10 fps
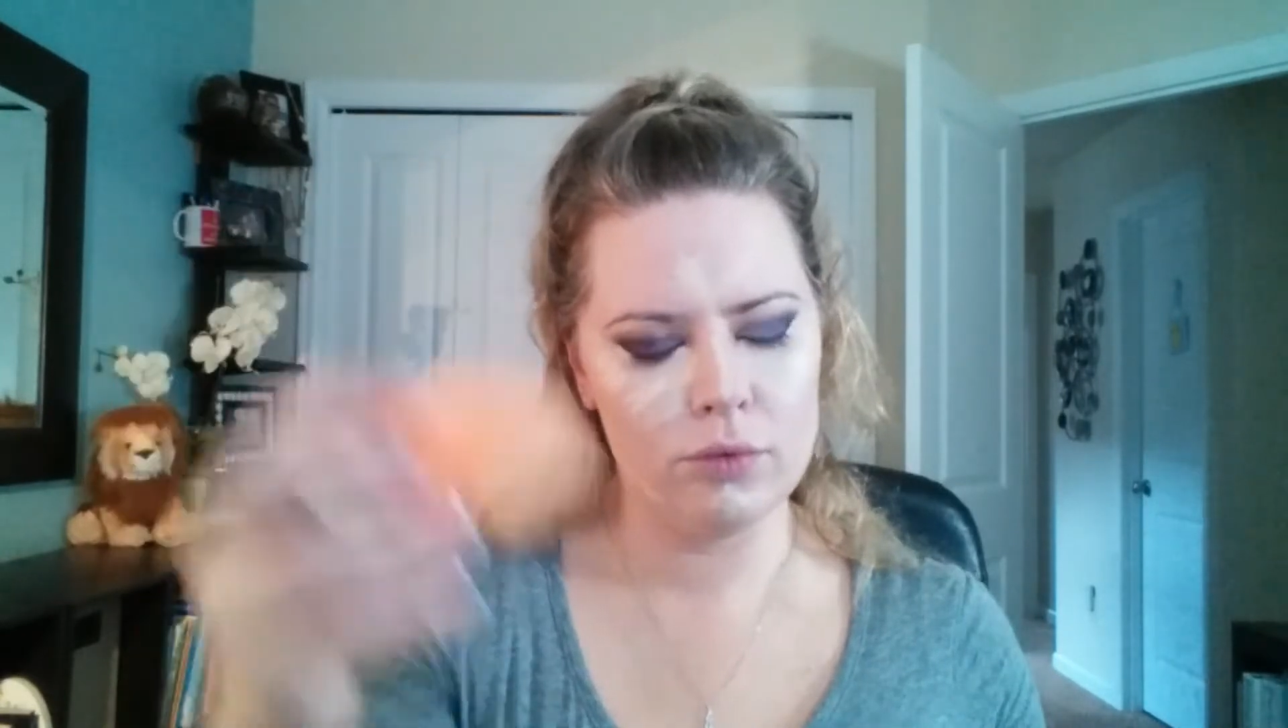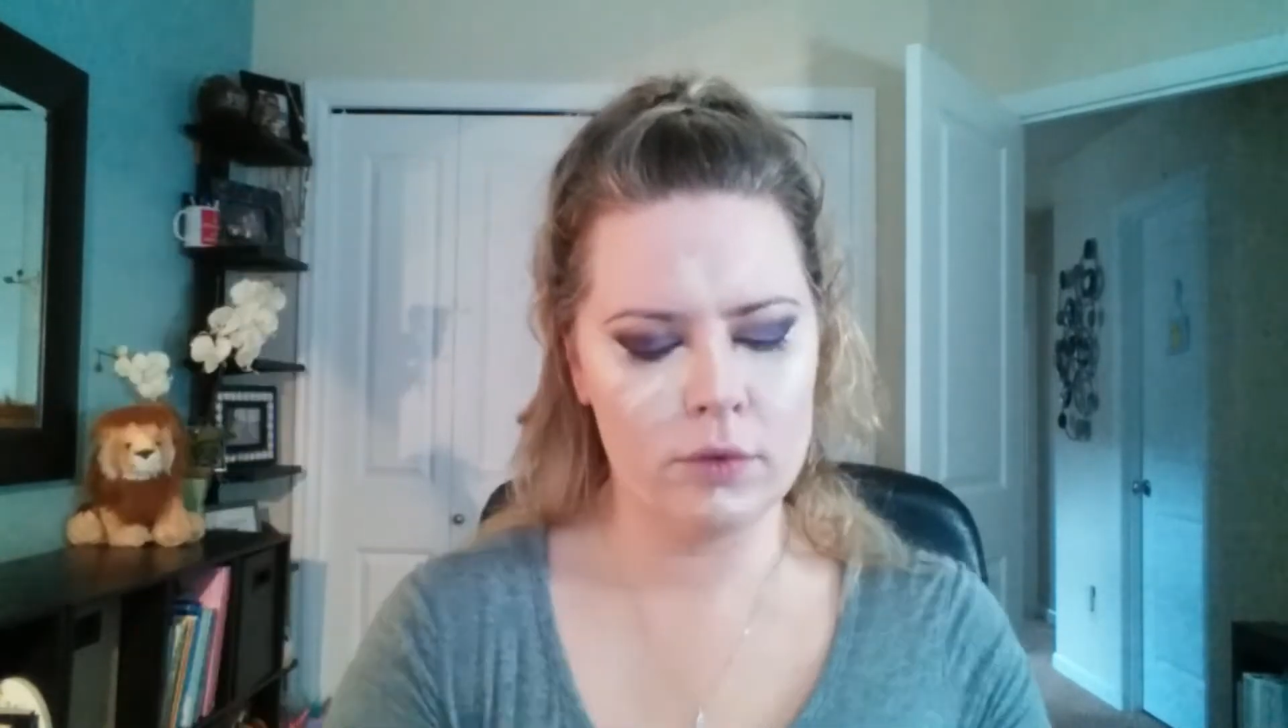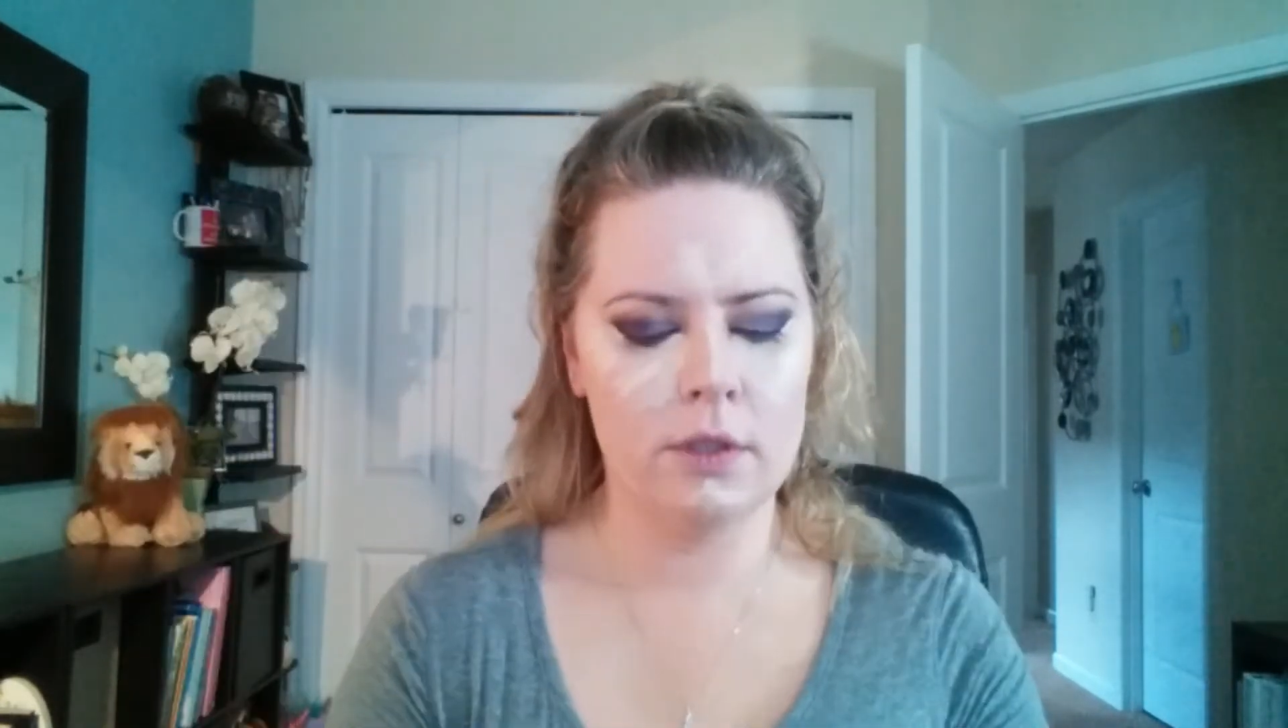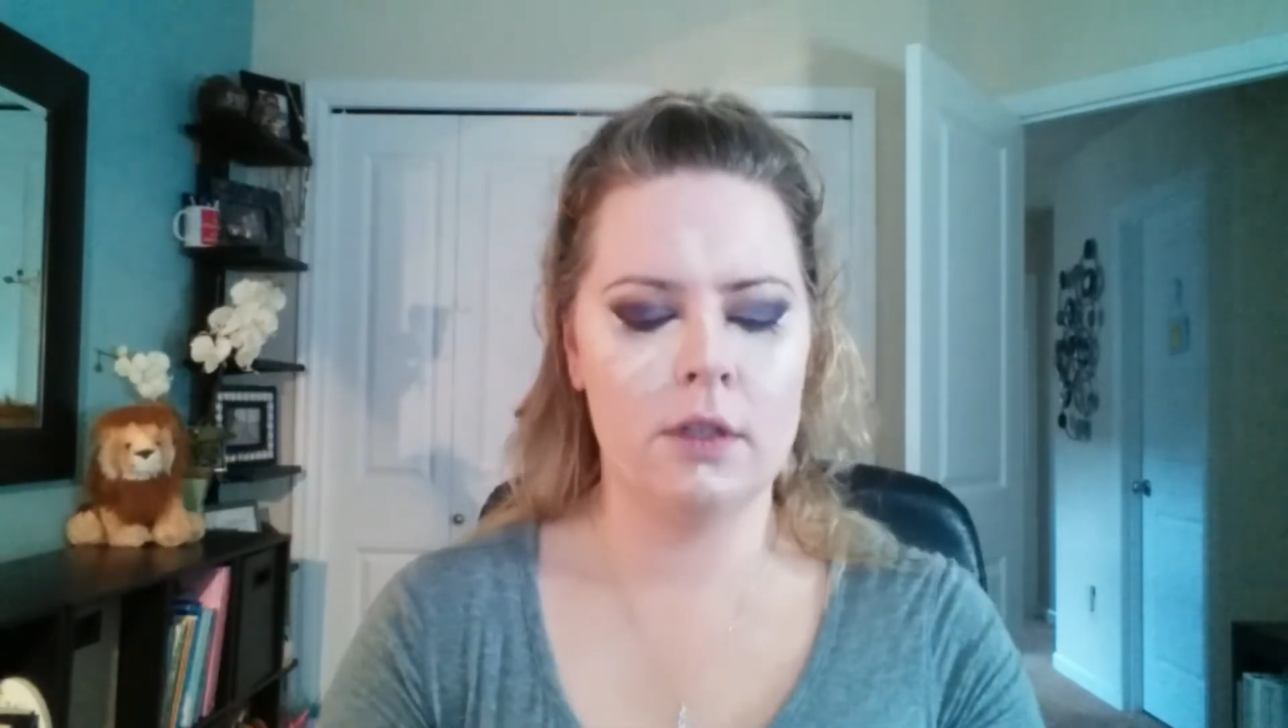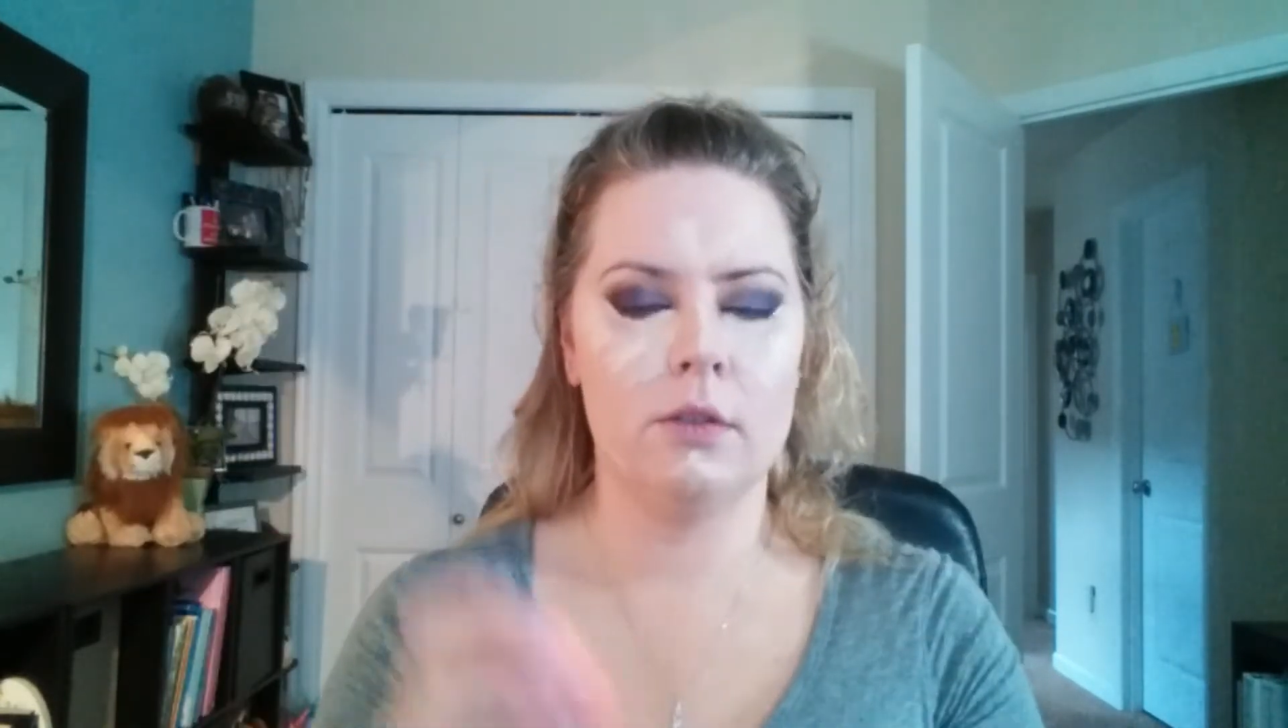the
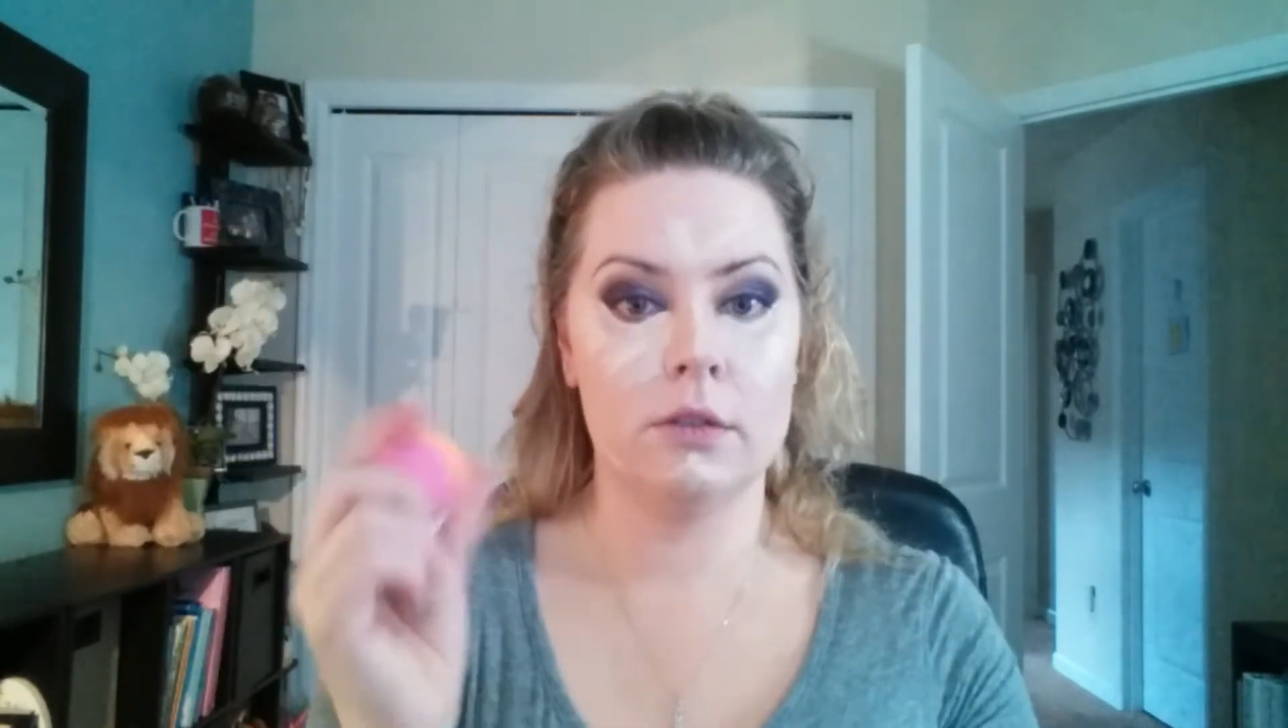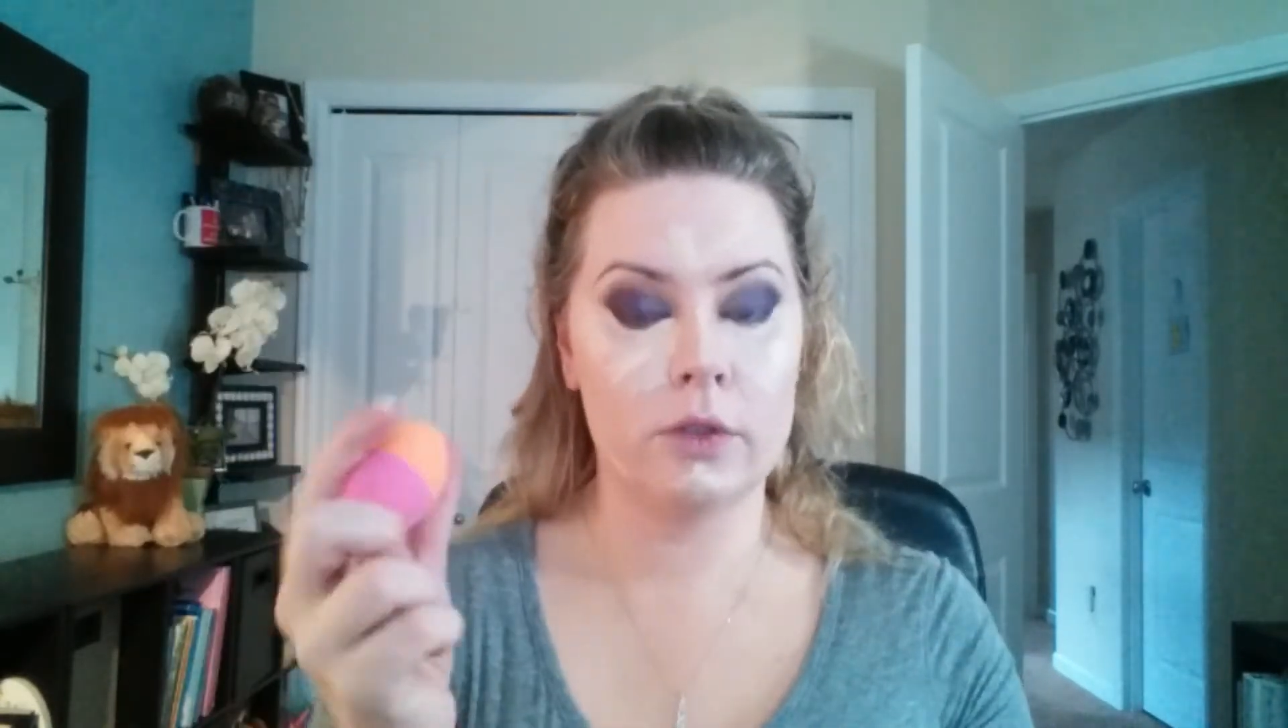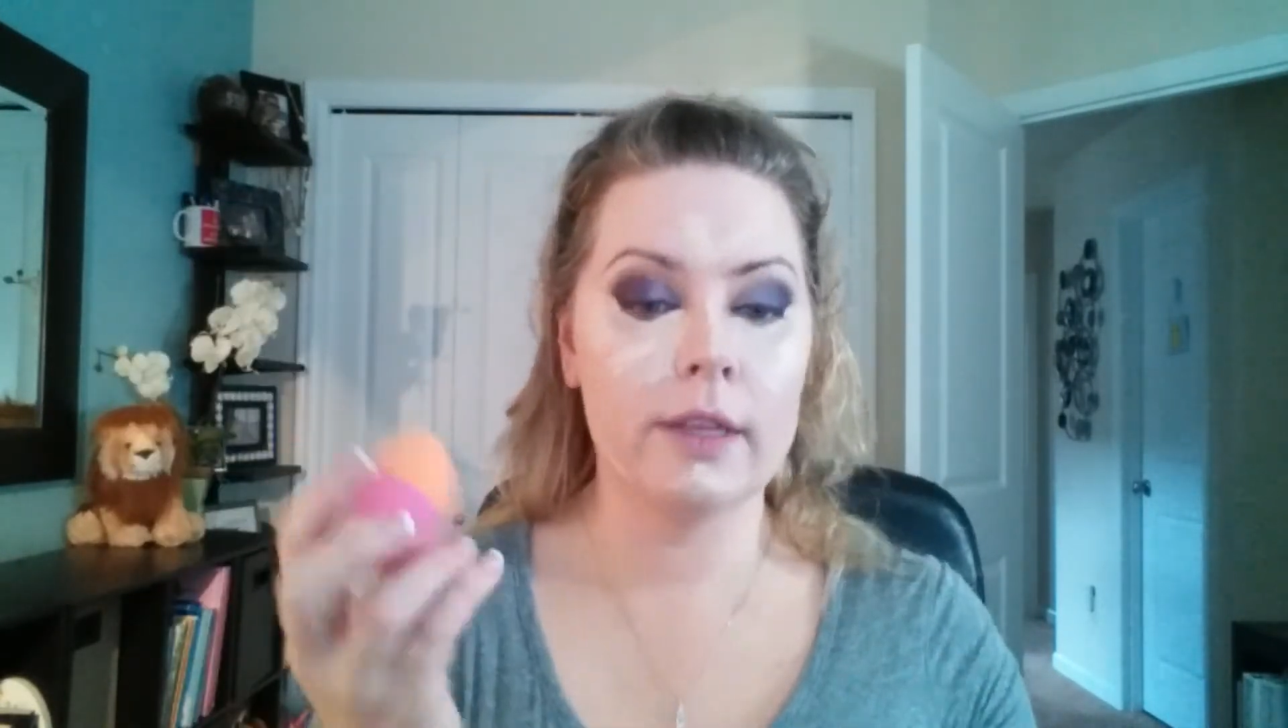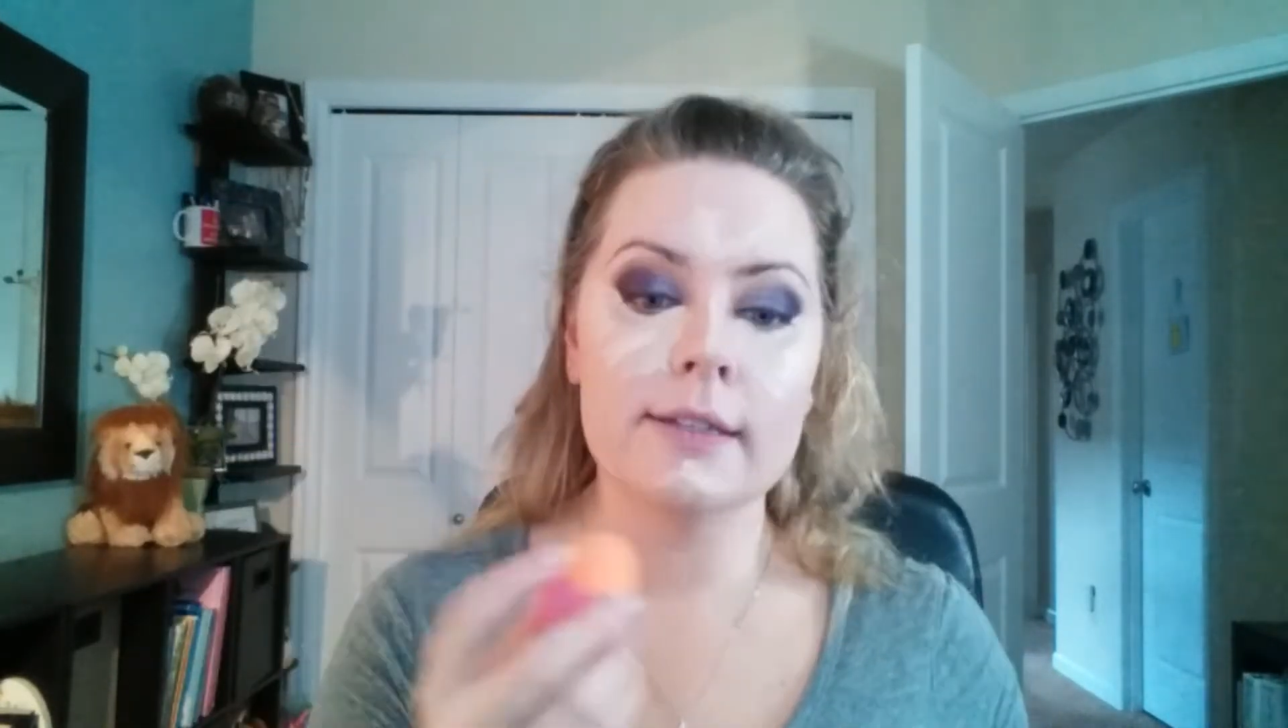Real Techniques,